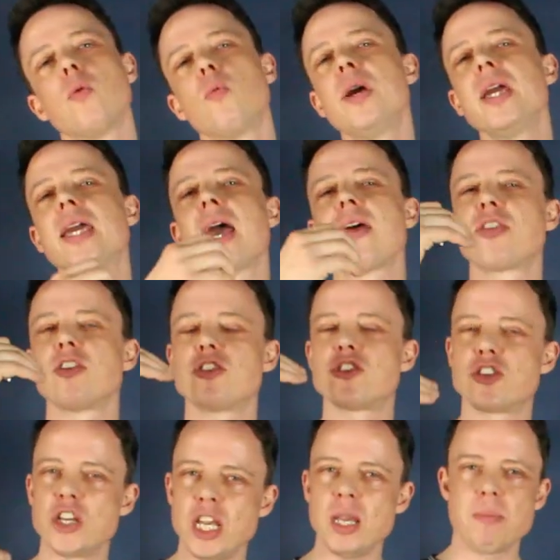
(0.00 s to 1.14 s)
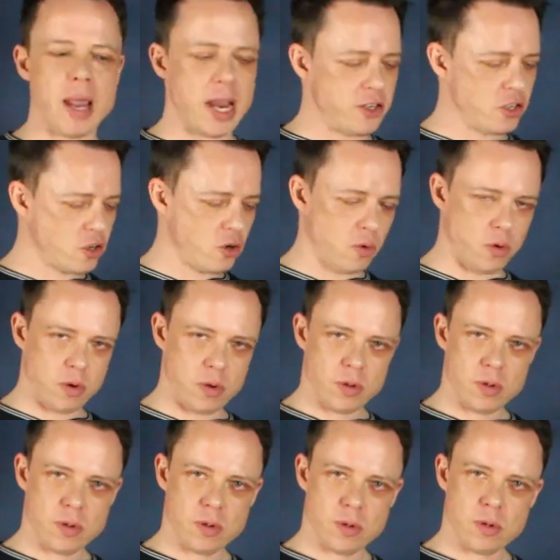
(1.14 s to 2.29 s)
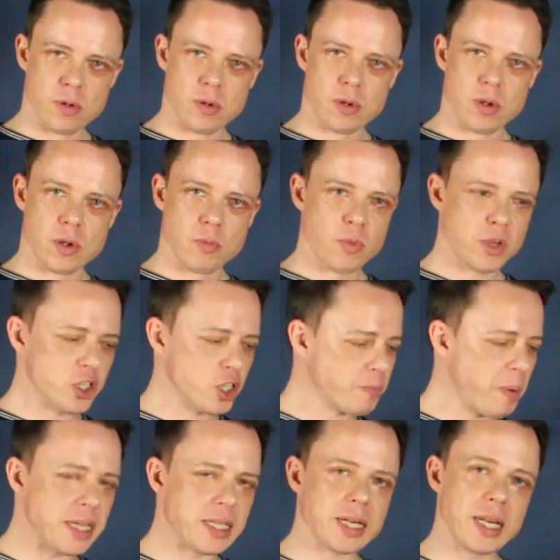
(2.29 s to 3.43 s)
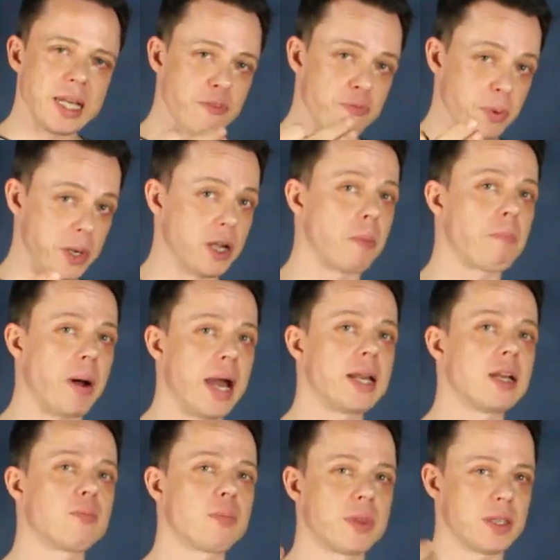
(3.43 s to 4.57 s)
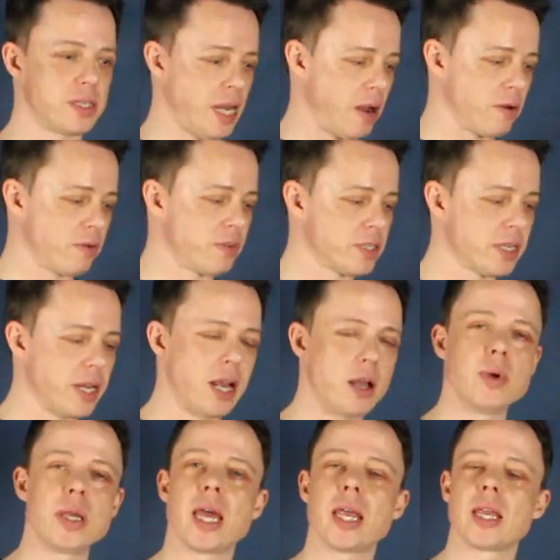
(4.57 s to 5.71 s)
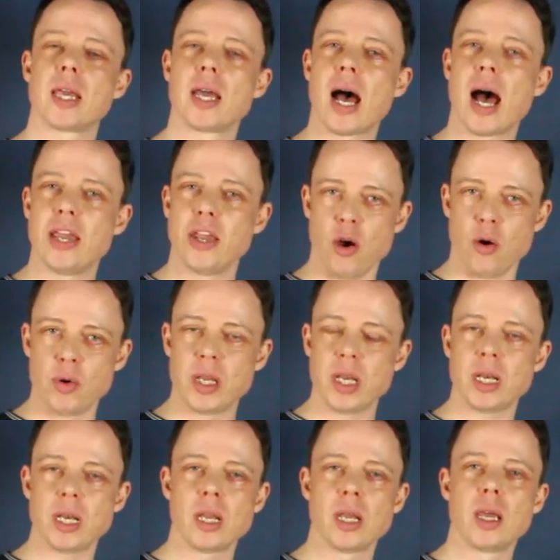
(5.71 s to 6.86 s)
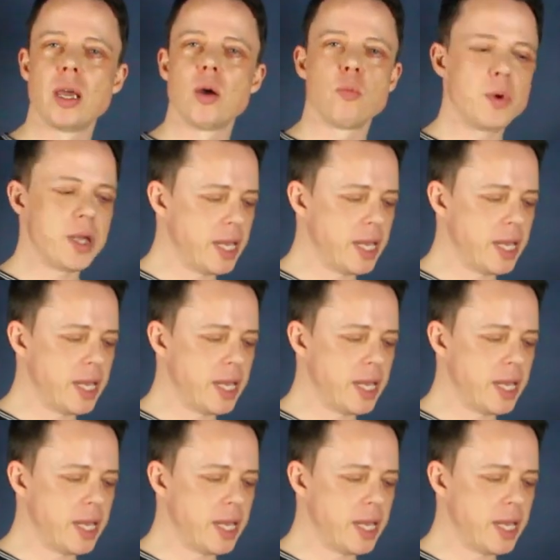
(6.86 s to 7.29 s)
we get the G major chord, which is basically, if we combine it with the sound of the scale, we get Ionian, we